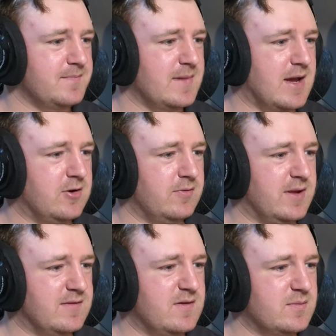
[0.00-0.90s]
How do you
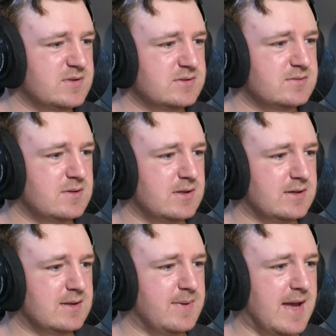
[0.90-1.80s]
only get
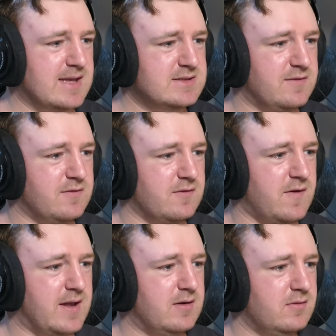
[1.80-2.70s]
50% capacity for a
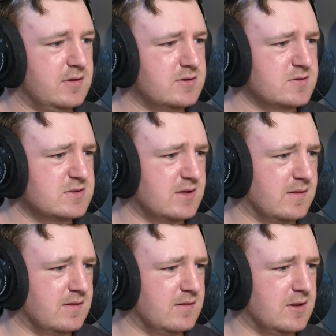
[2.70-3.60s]
final? Interesting.
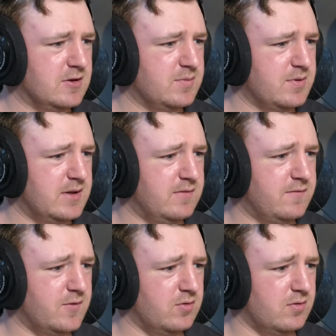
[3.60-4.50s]
It looked pretty
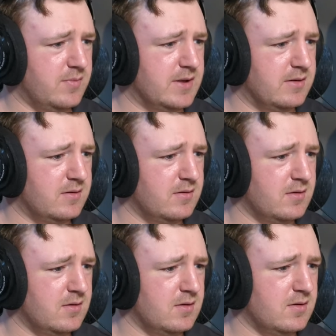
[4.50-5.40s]
full, but
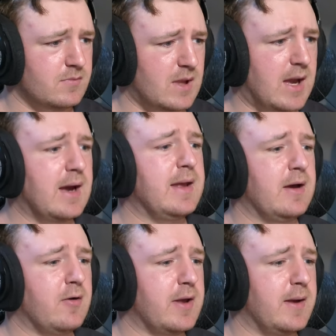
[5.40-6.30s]

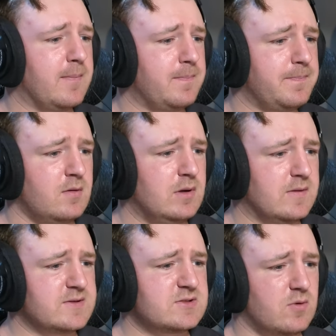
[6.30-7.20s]
yeah, okay. Yeah,
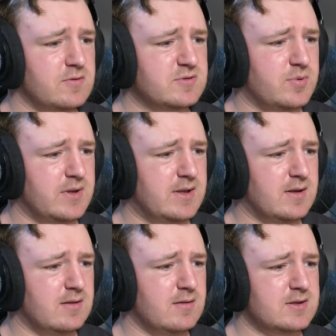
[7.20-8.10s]
the Swans are
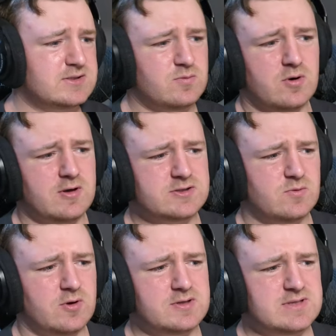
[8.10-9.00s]
playing our
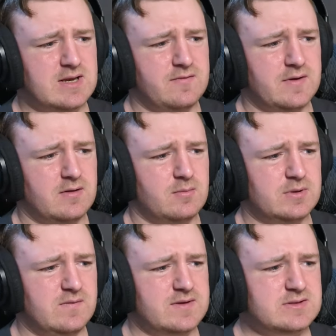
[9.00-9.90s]
Swans AFL. I
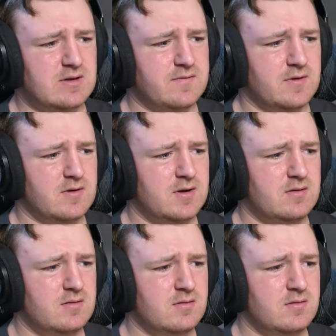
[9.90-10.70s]
believe that's AFL, right?